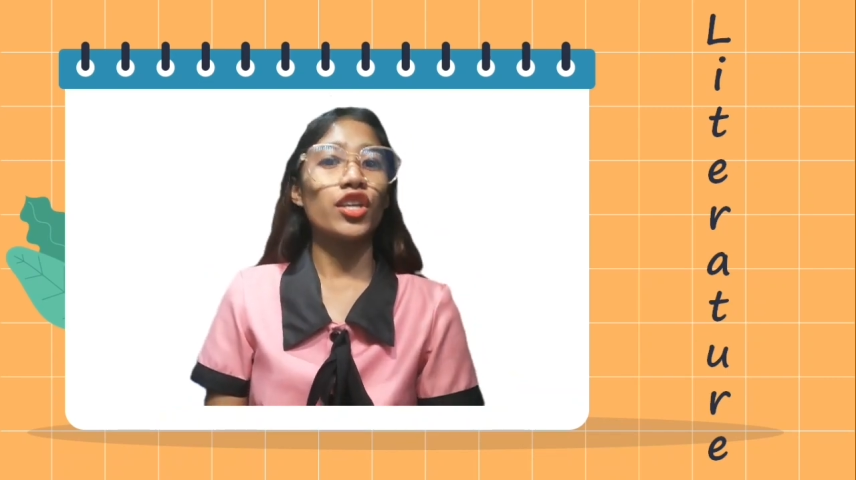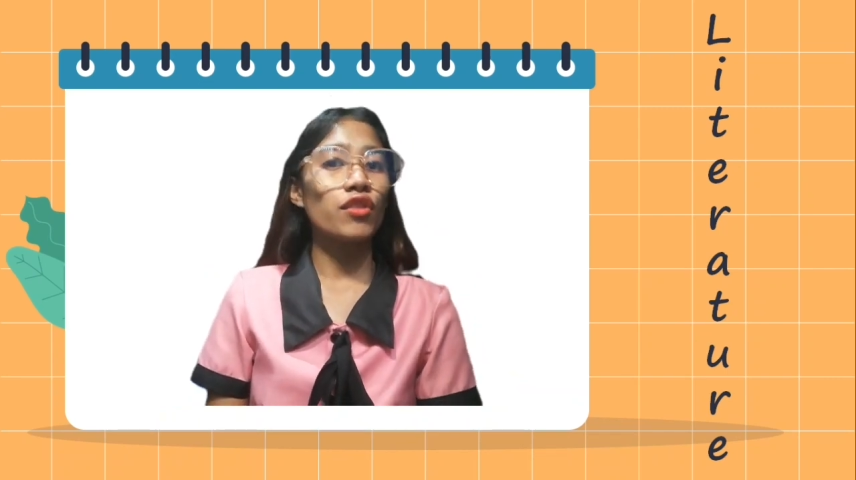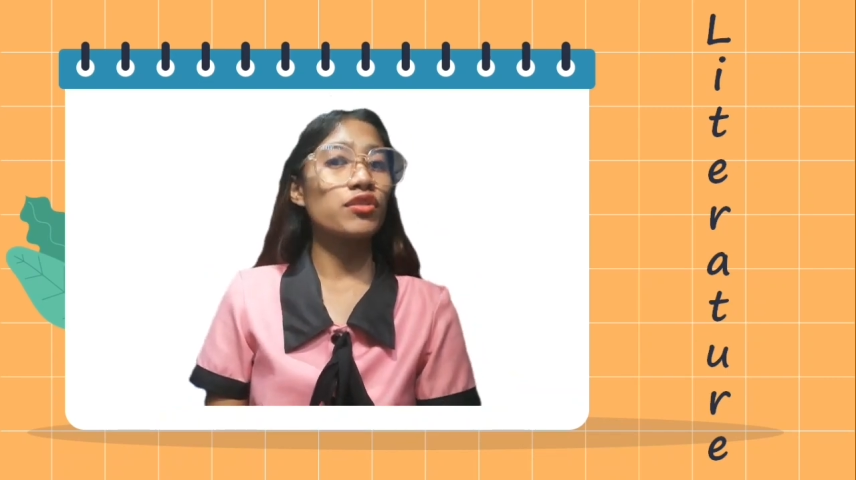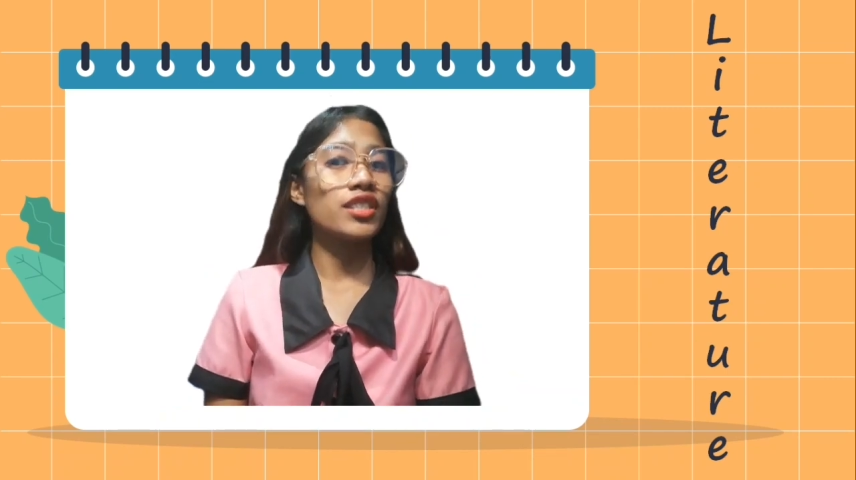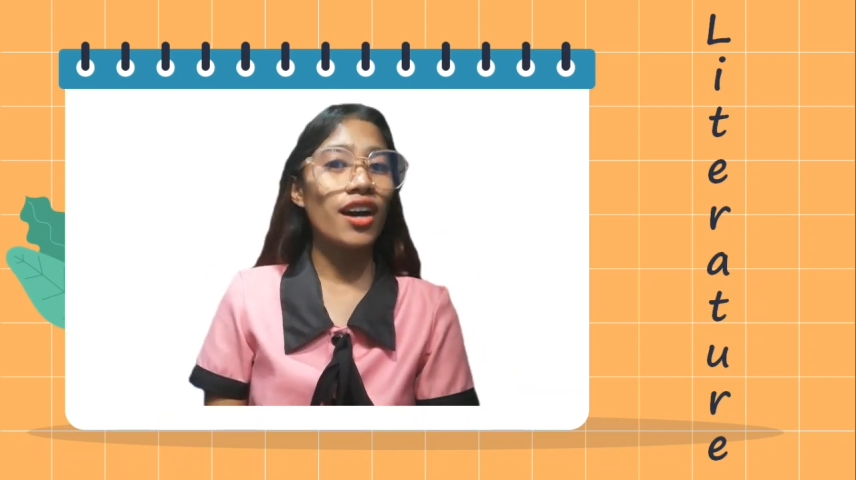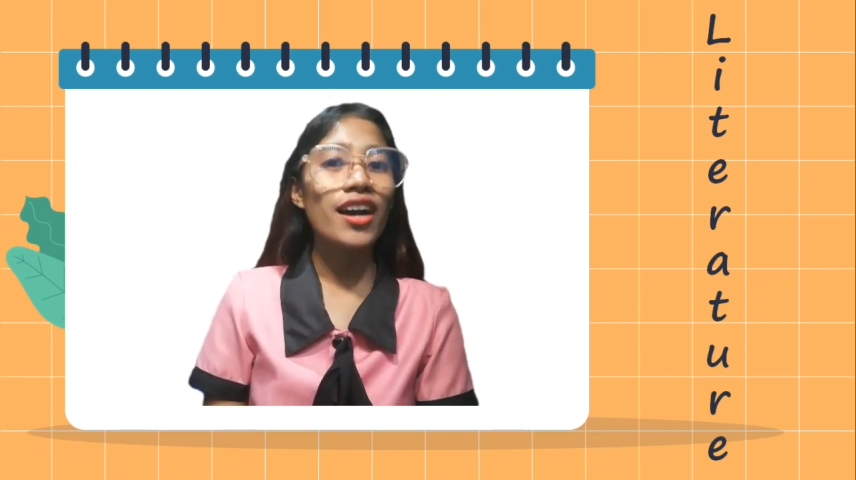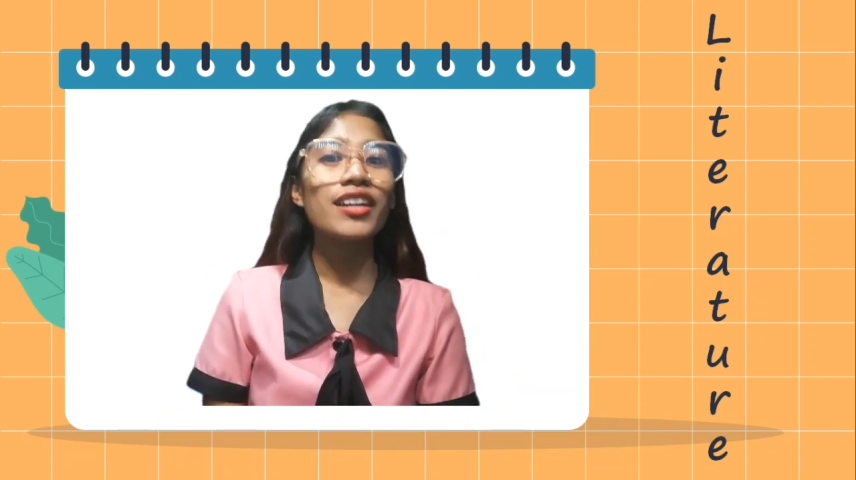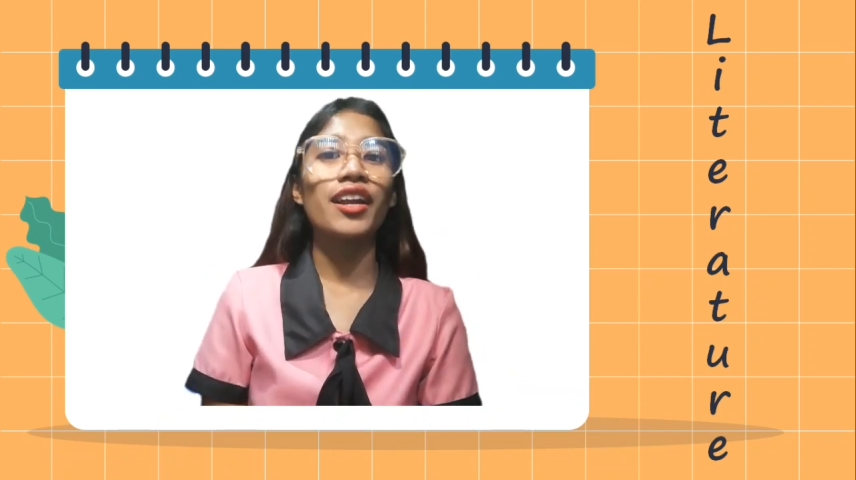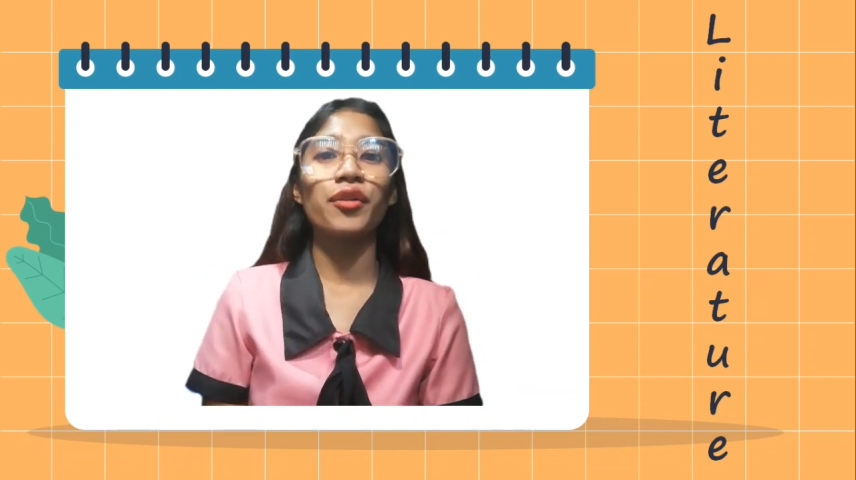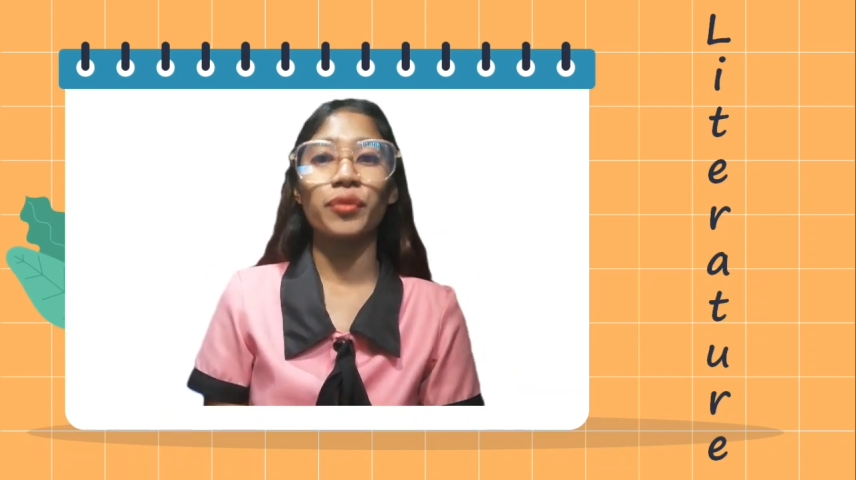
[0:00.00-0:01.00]
you've
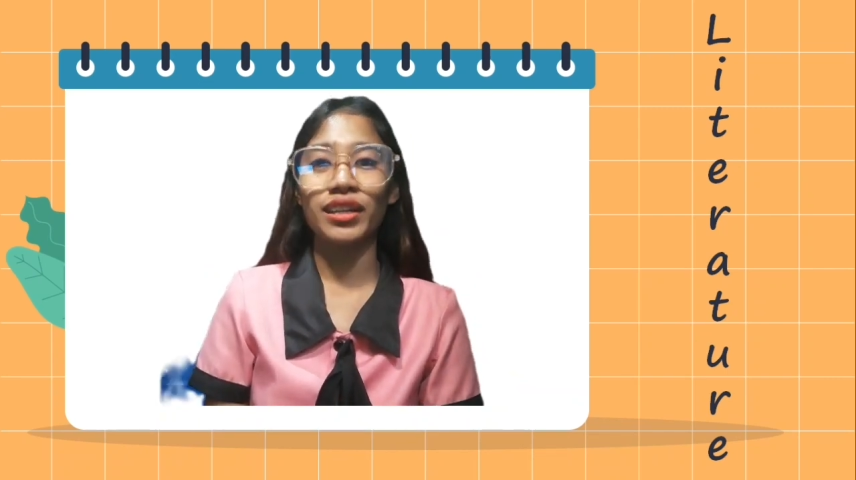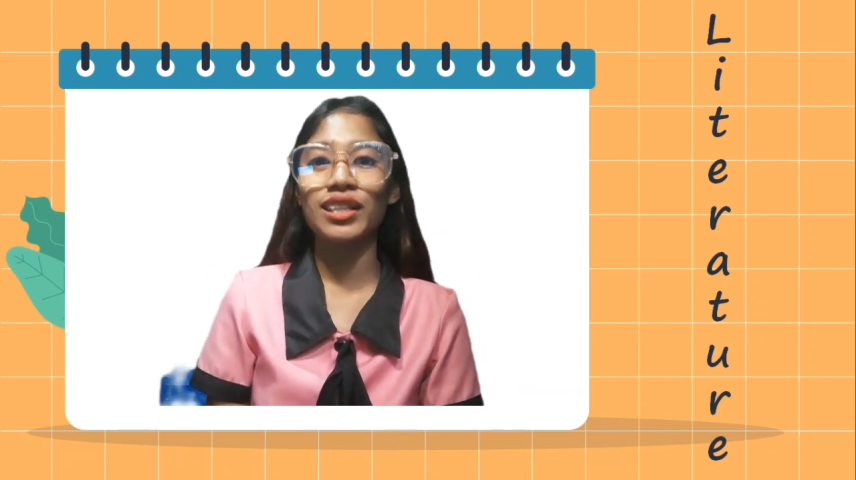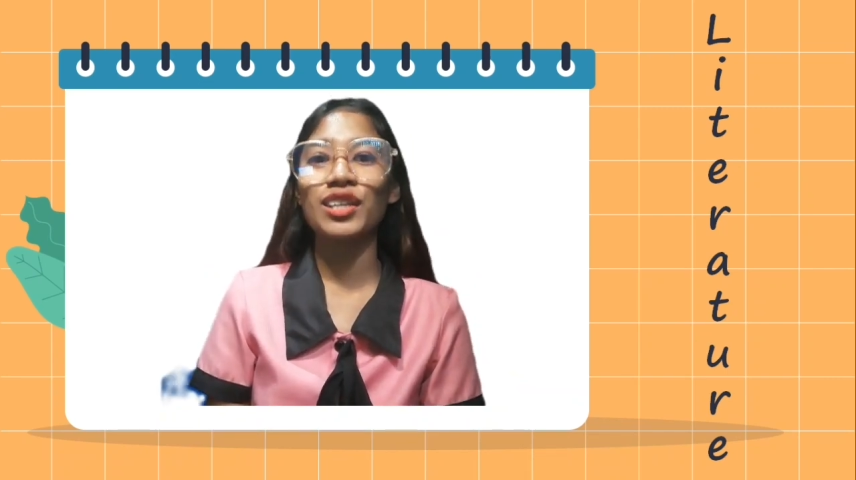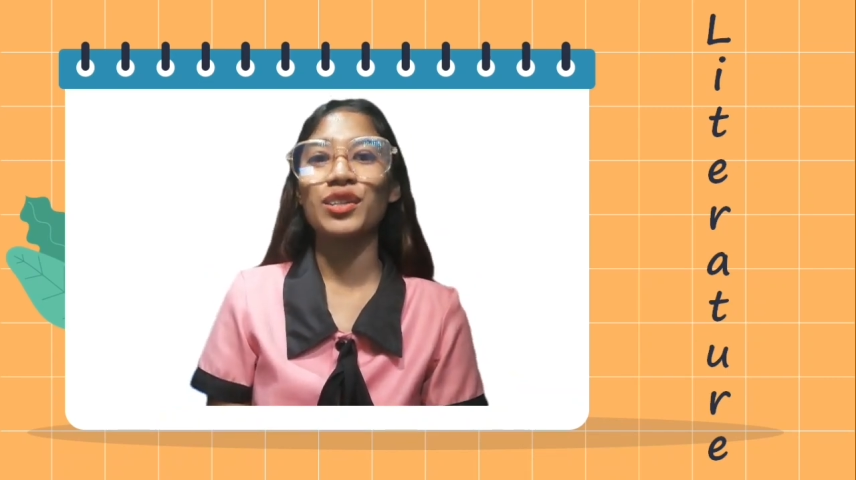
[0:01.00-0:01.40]
done a really